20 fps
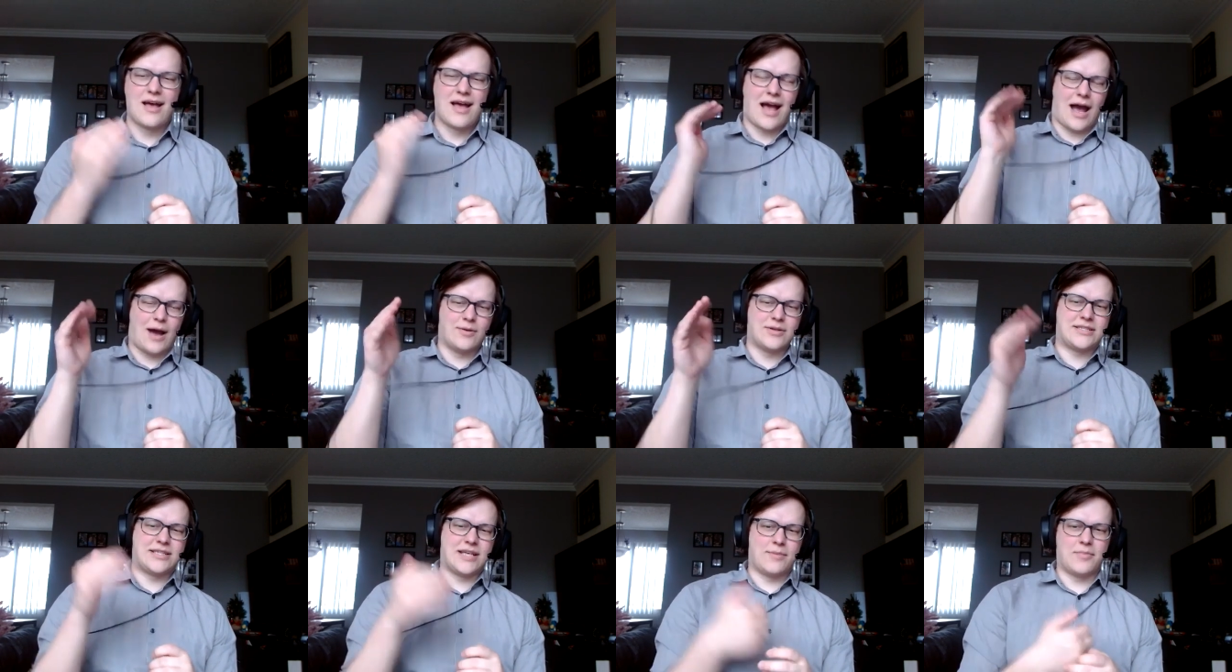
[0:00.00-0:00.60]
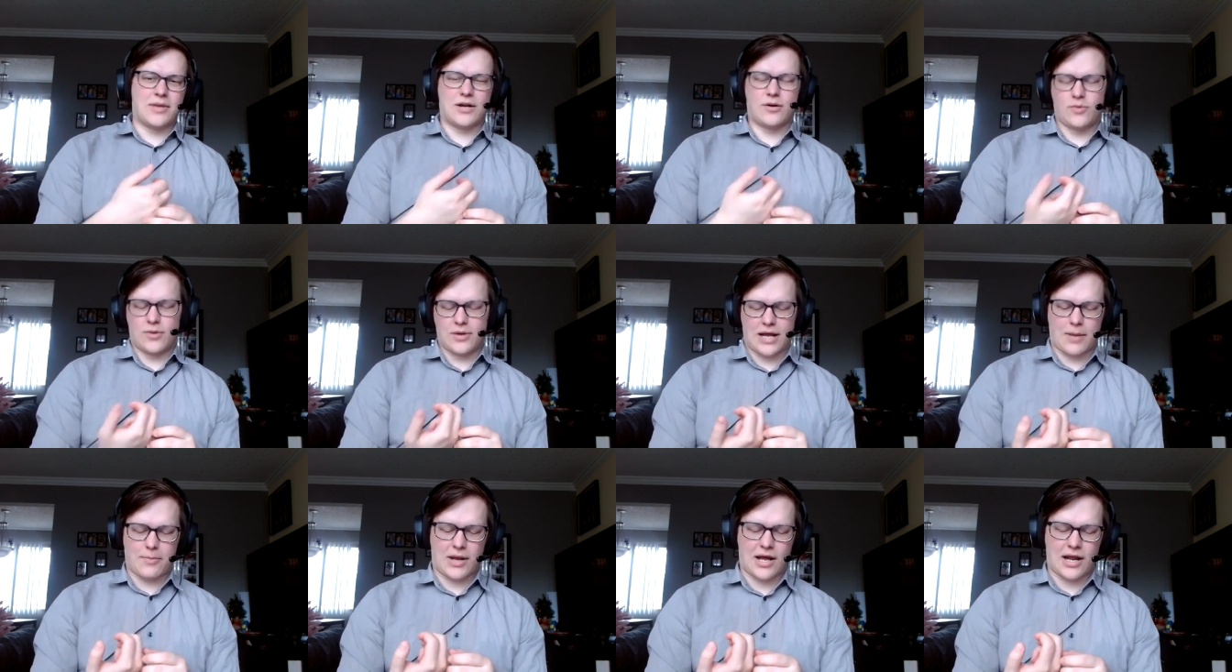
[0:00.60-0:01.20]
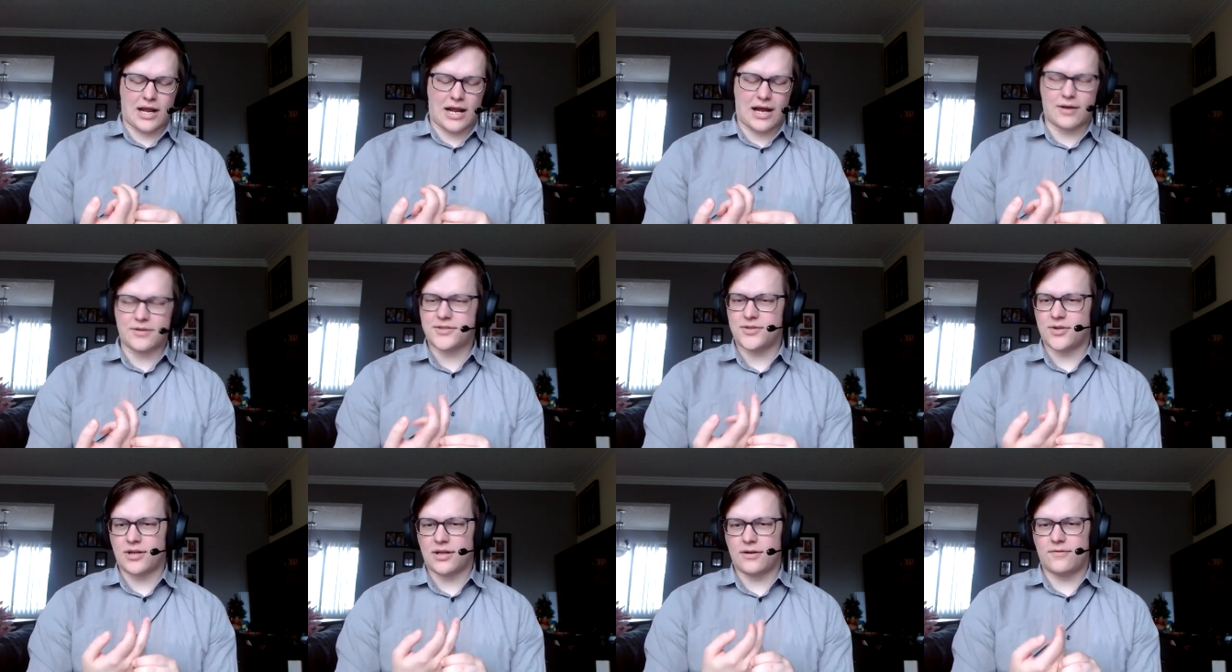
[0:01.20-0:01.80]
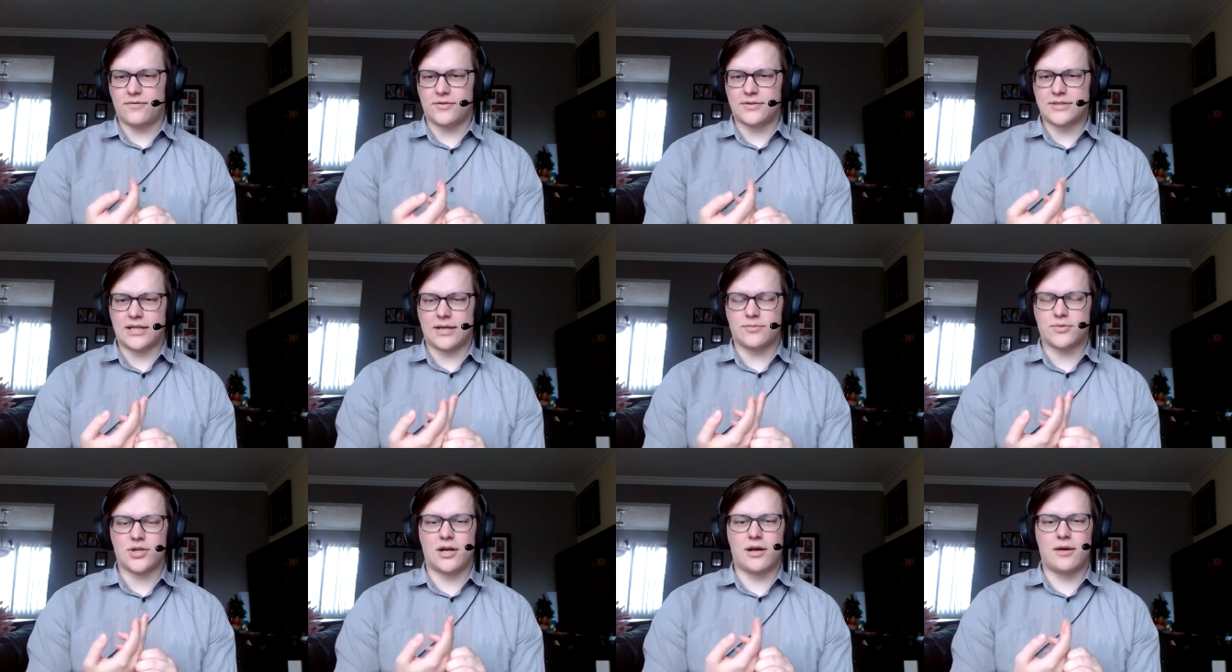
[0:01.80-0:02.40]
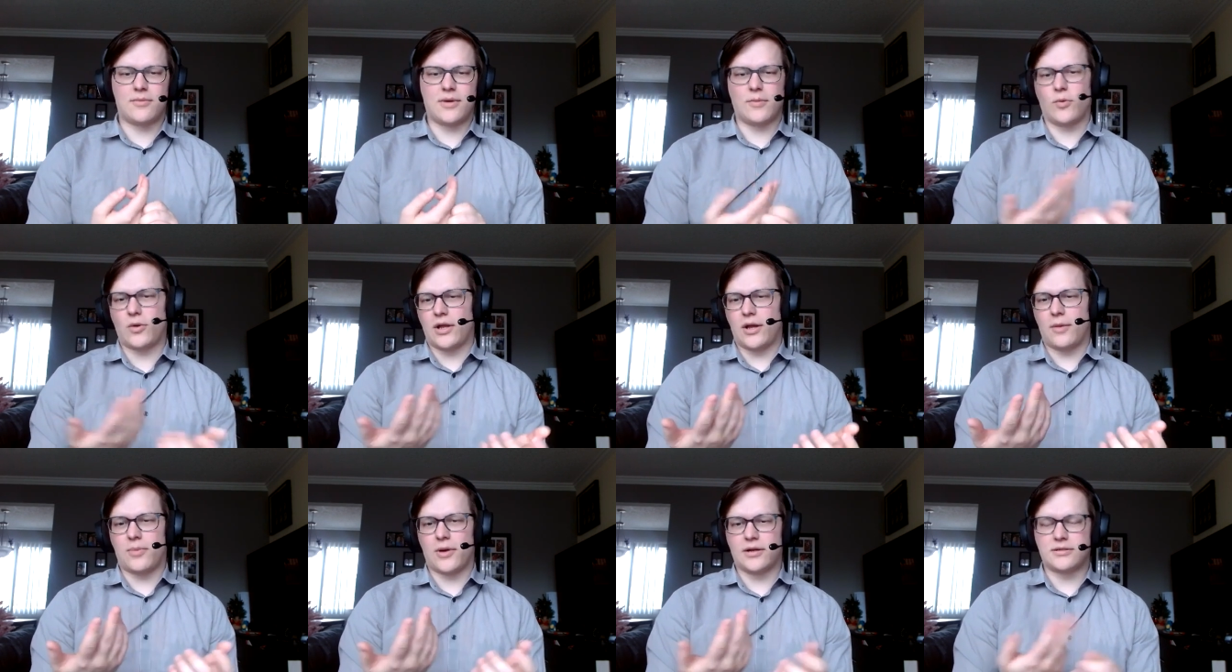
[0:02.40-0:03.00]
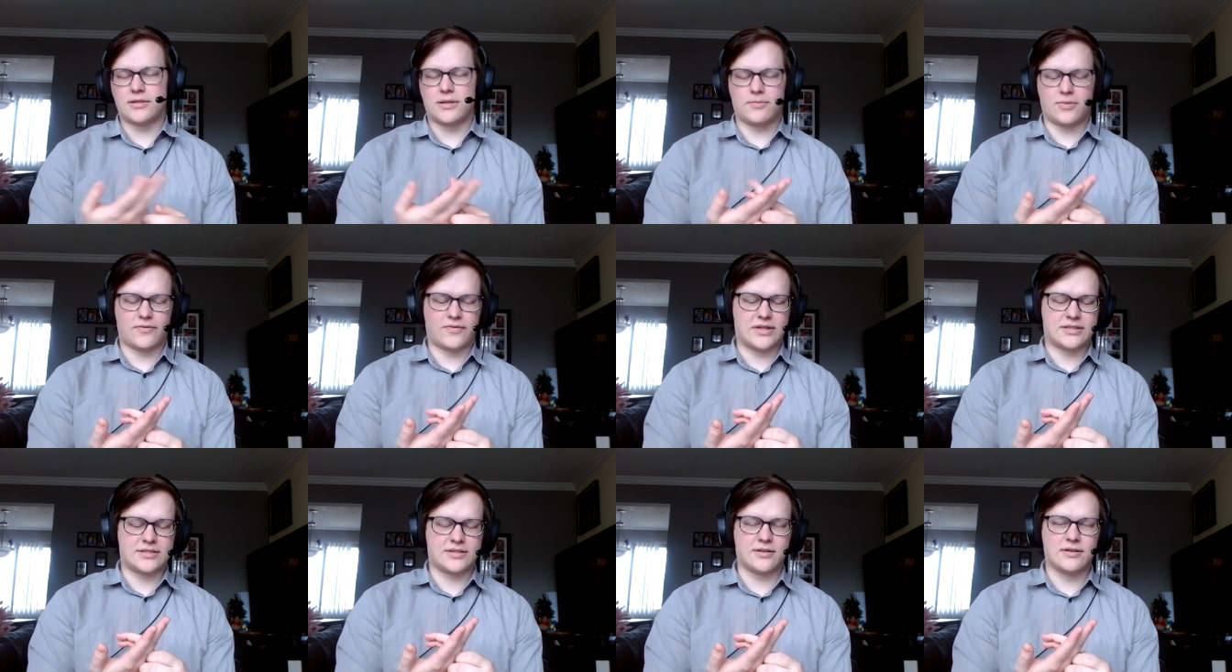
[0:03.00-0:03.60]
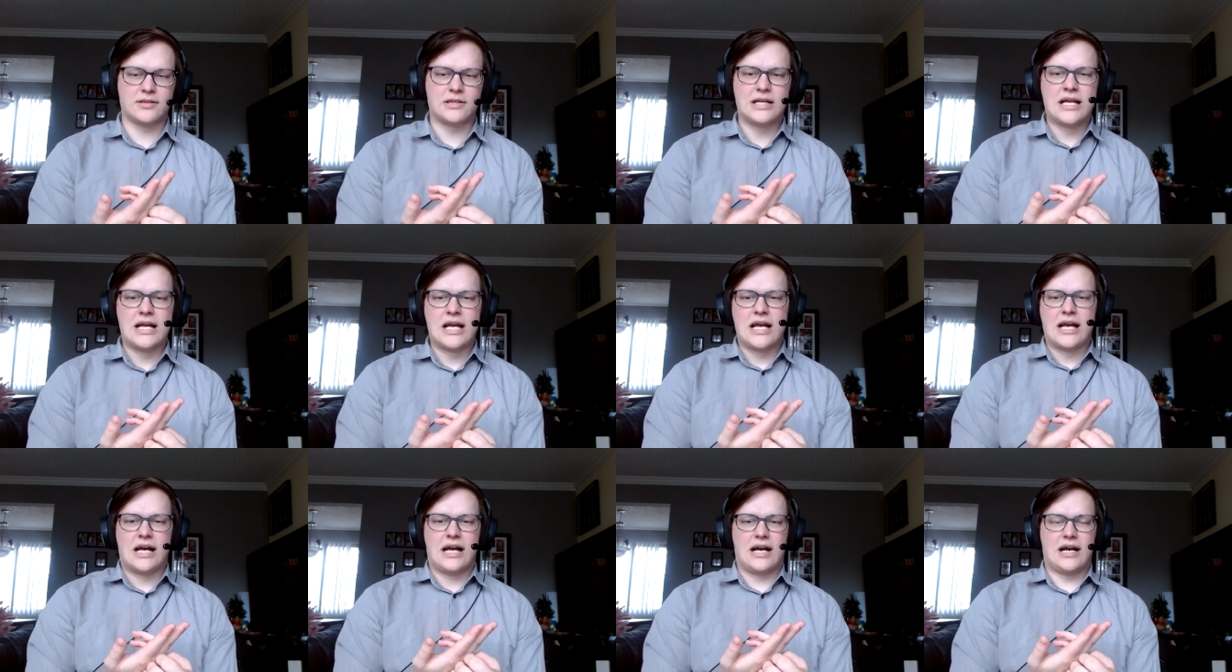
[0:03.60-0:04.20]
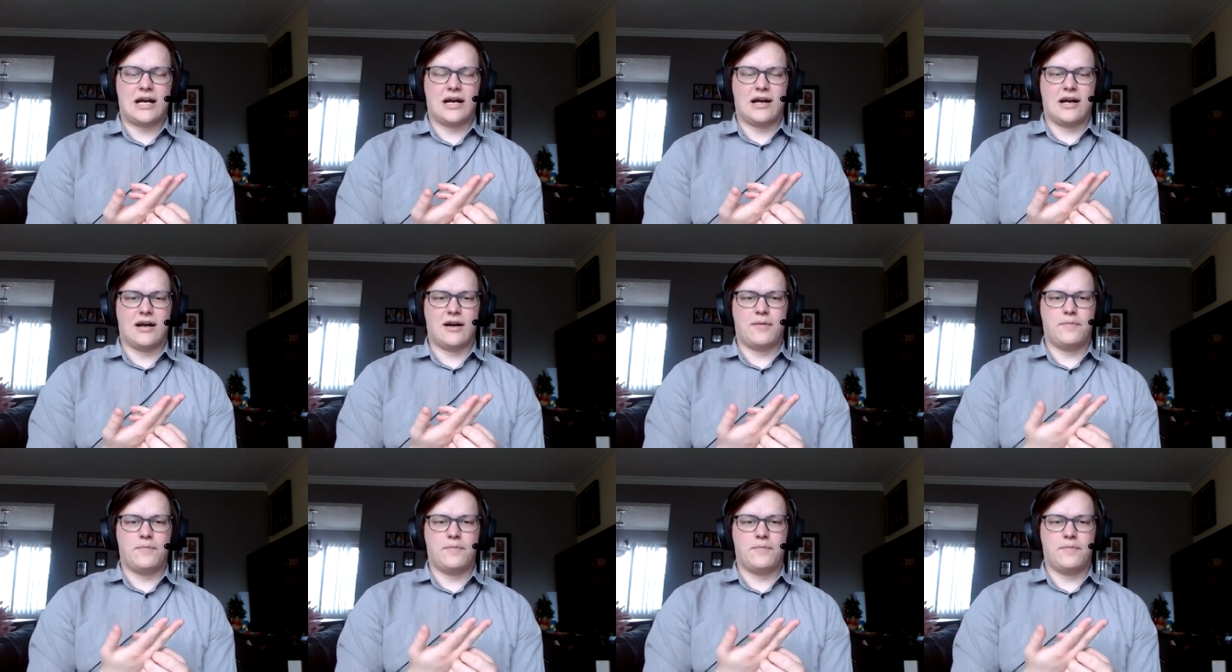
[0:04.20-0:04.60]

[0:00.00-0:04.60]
I would say middle when I buy a house or I get a full-time job. I'm only a part-time professor. I